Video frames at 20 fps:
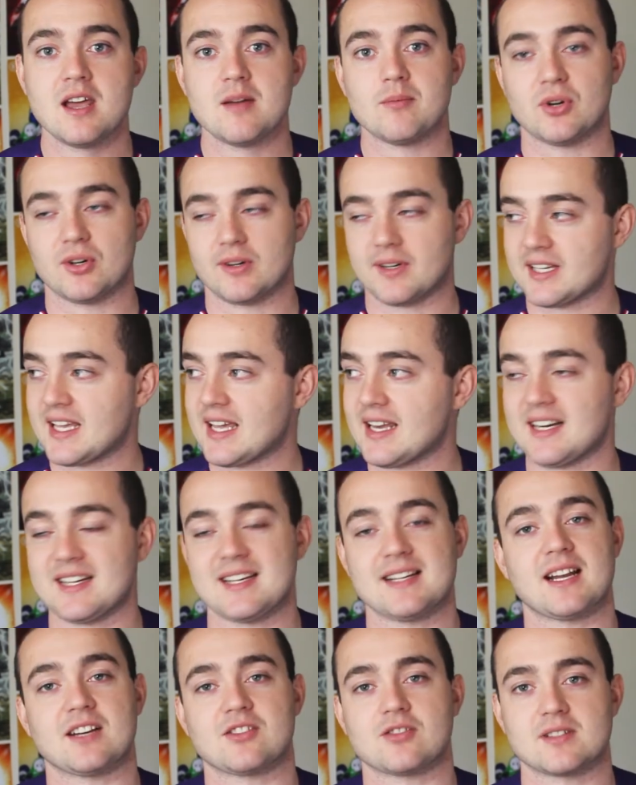But again, I
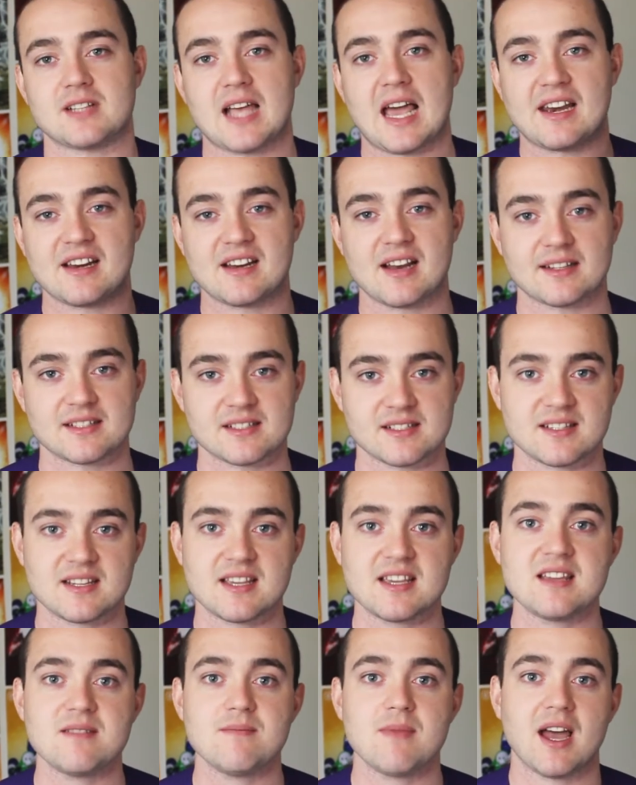think that's just Adidas's
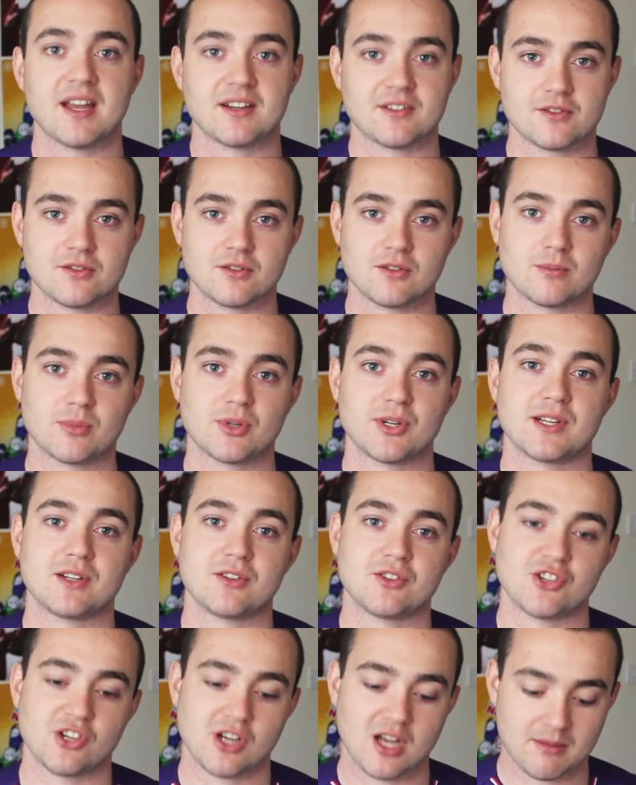team, and they're doing a pretty
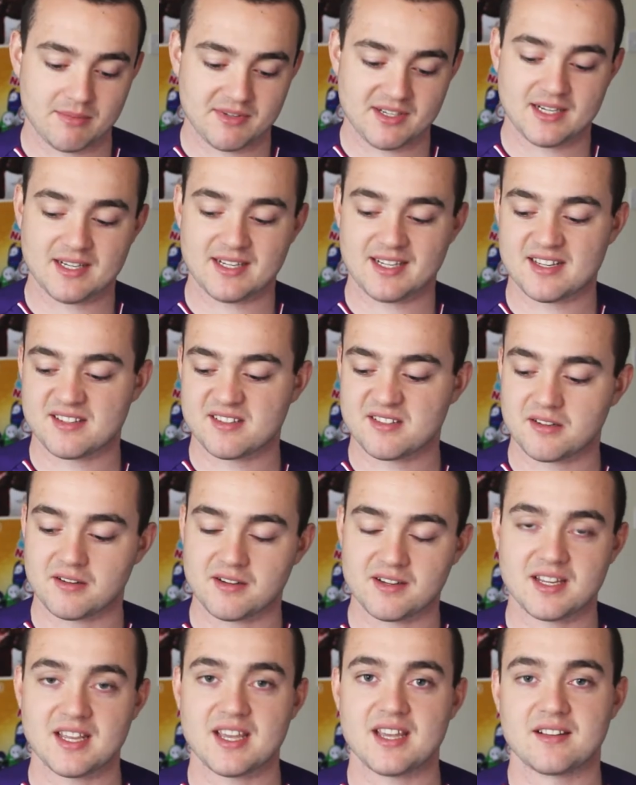good job, and then they get
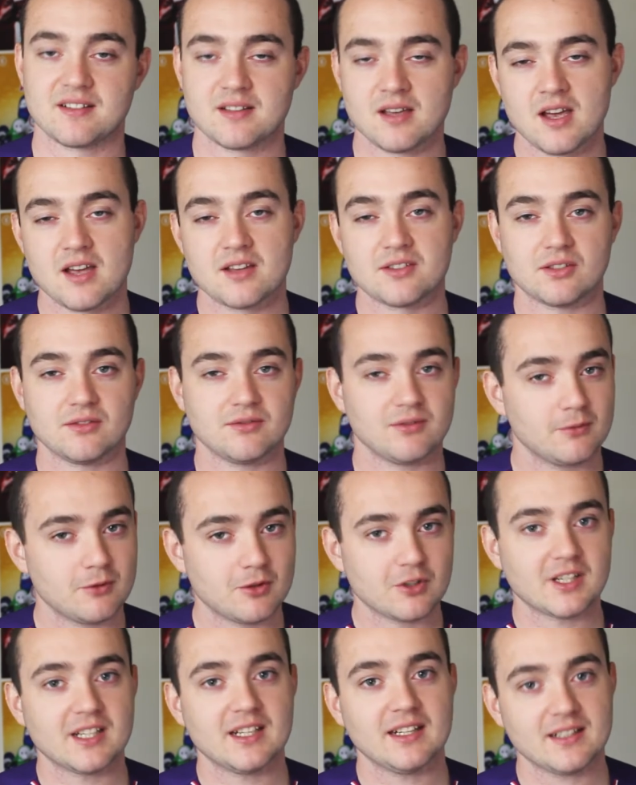certain things. Some of them
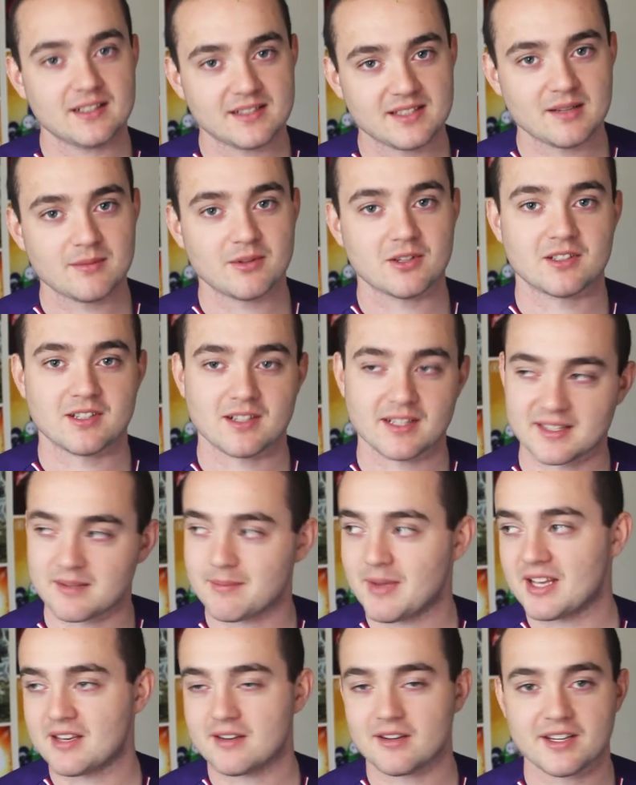look a little similar to like the
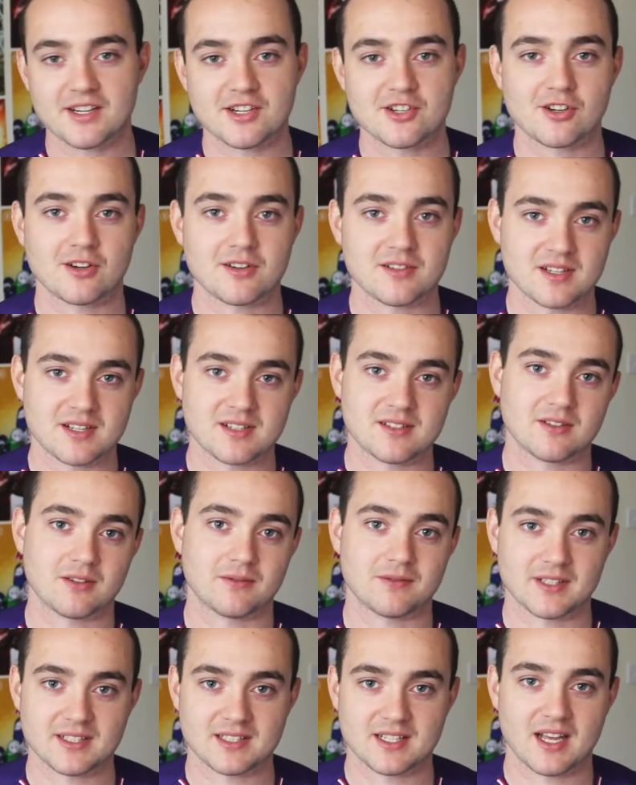Man United jersey and
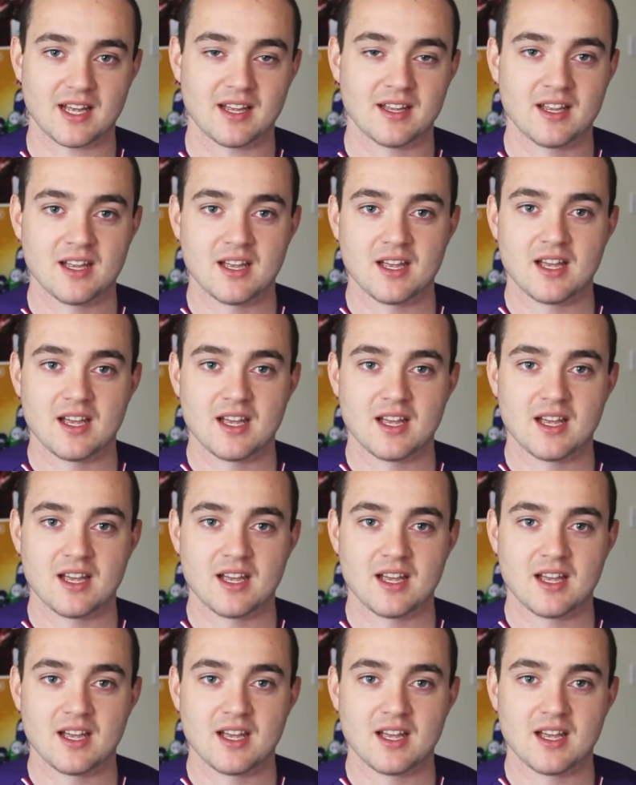stuff like that.